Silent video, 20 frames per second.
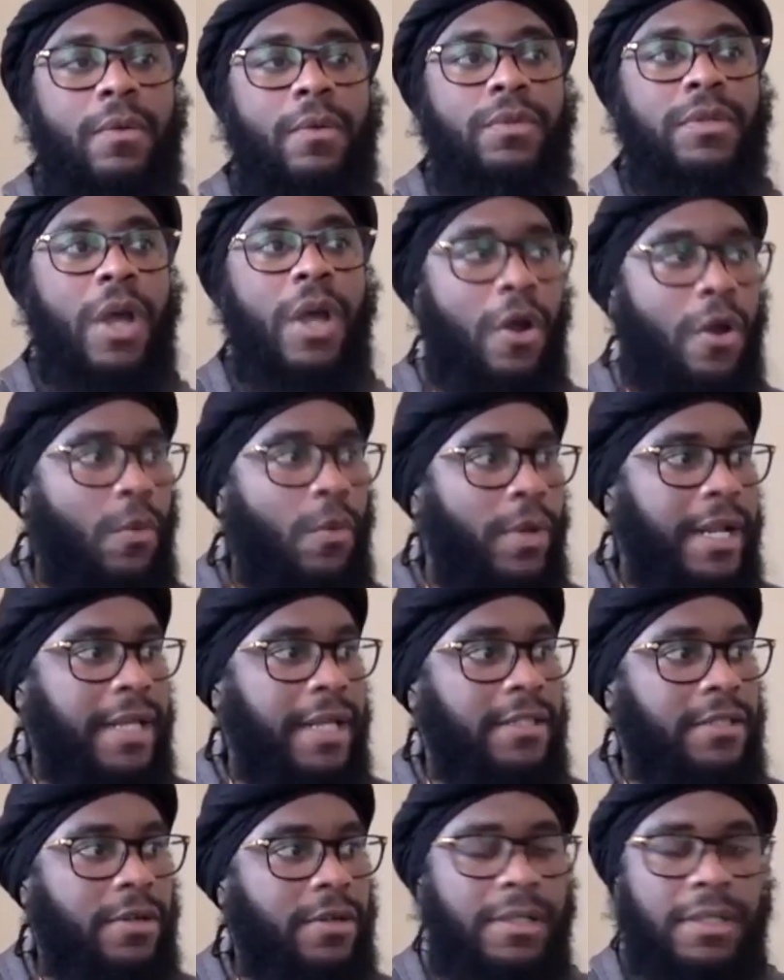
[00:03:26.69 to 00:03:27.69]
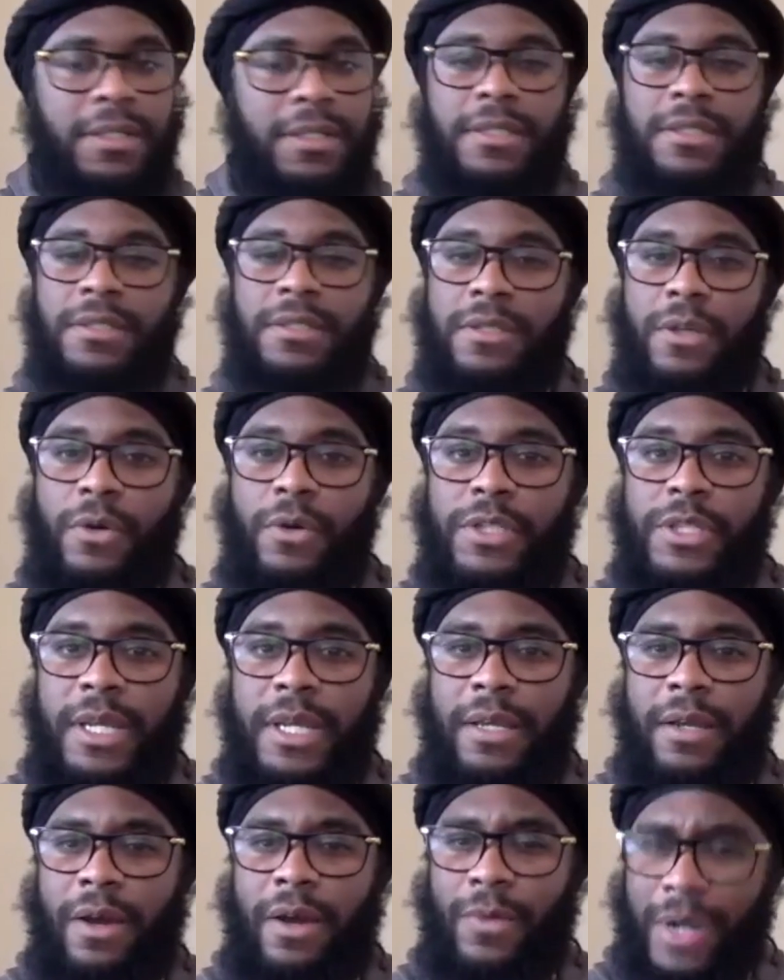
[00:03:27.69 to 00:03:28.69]
learn when i start to
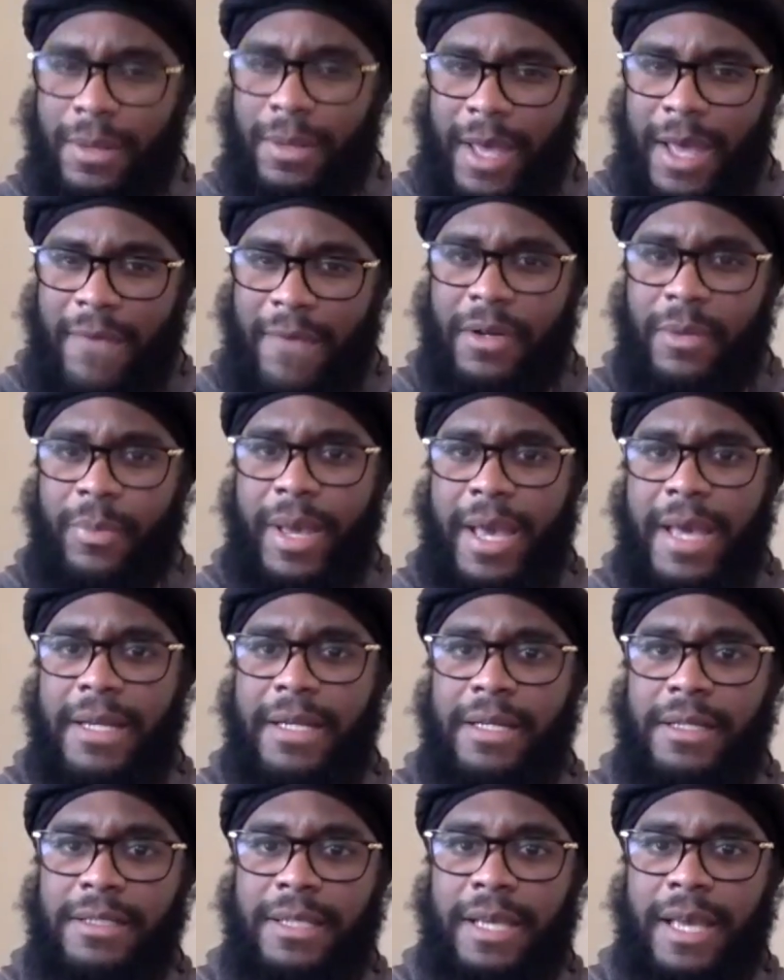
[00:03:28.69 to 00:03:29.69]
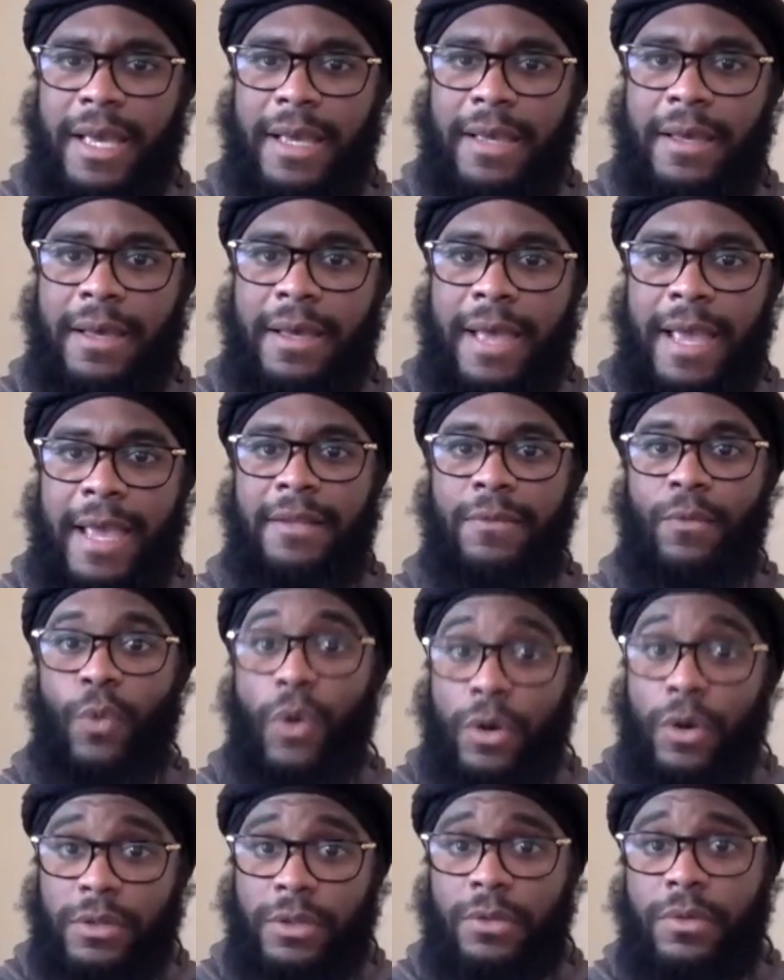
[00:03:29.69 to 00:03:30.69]
disassociate or when i'm having a panic attack and
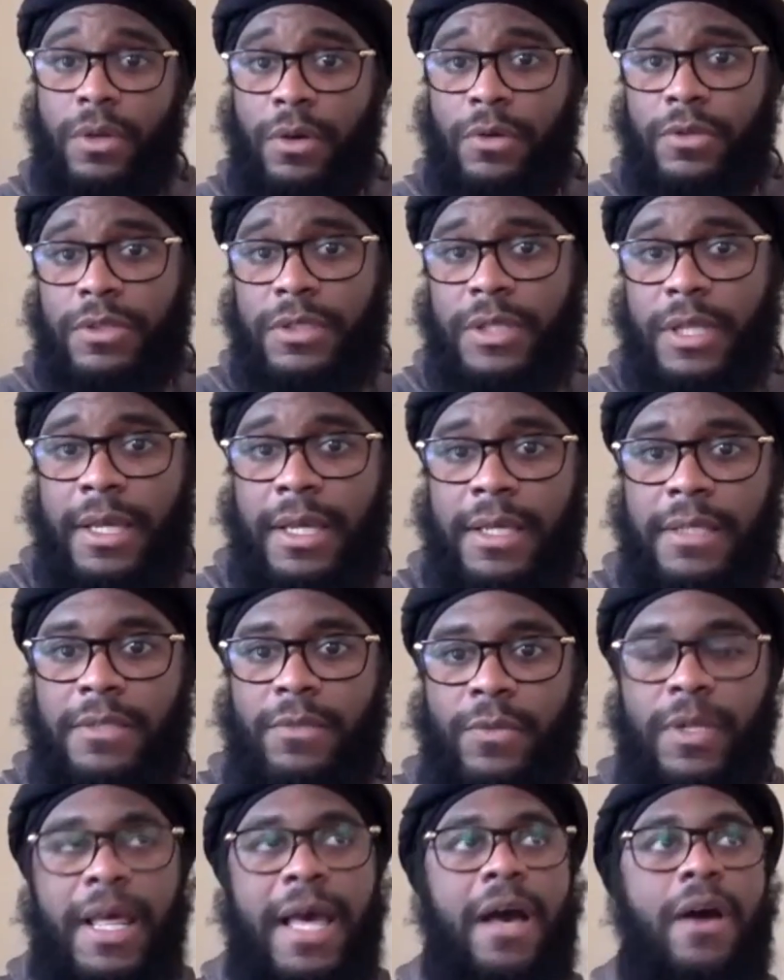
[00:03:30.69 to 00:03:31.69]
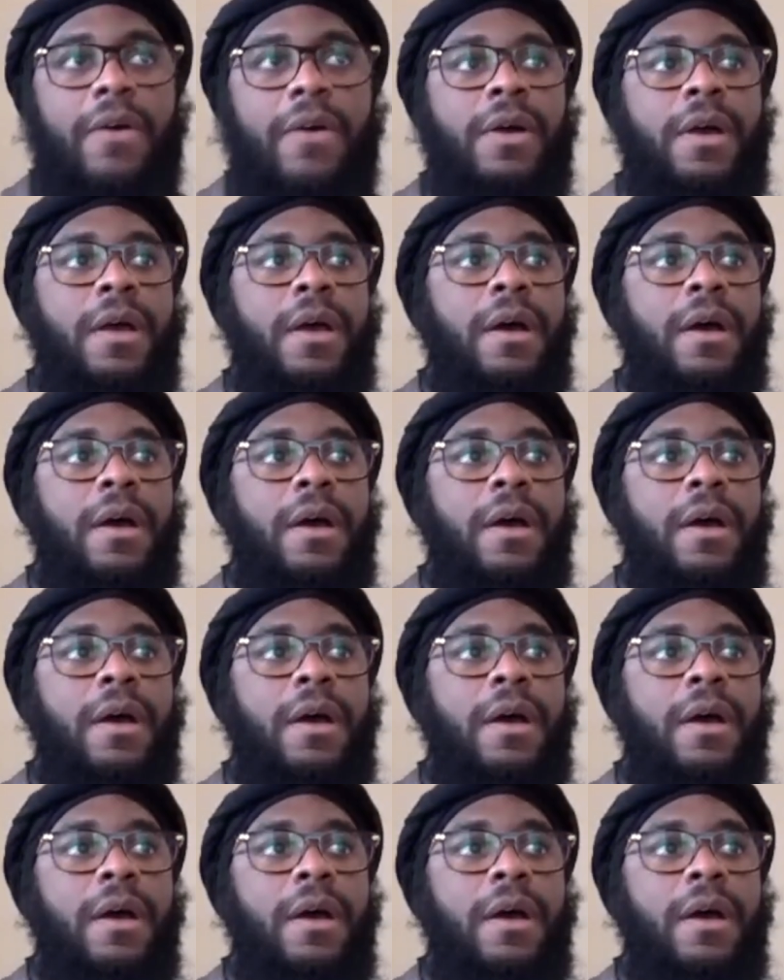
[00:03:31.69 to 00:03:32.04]
work through those things without